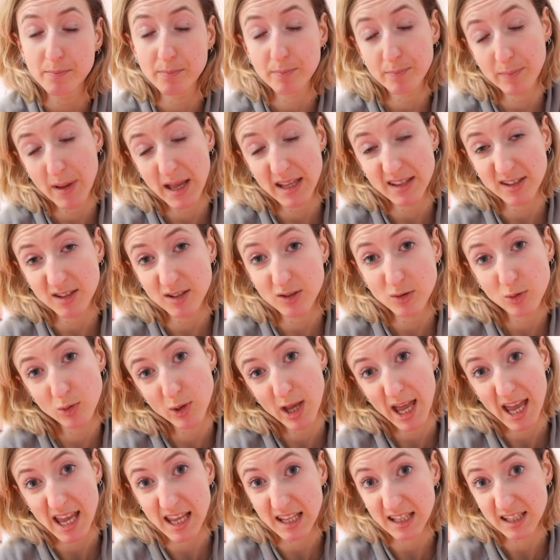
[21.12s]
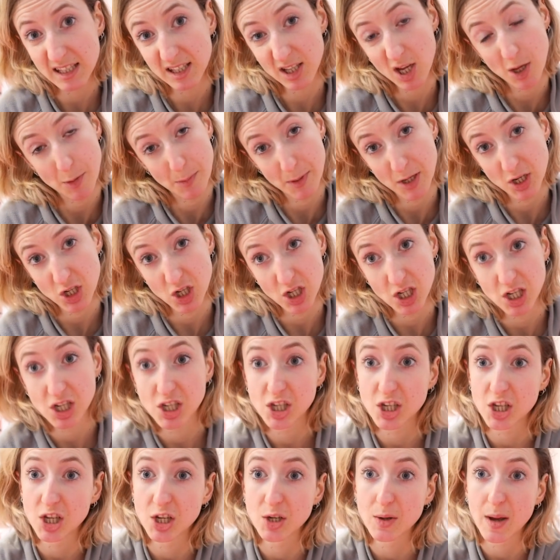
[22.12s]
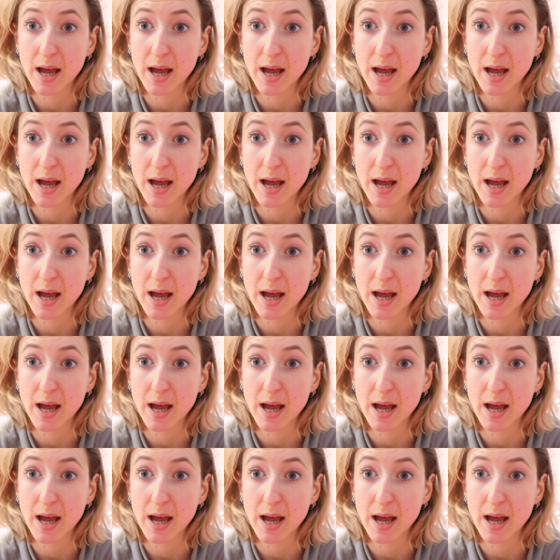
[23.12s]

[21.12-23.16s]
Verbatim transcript: pencil case commission to do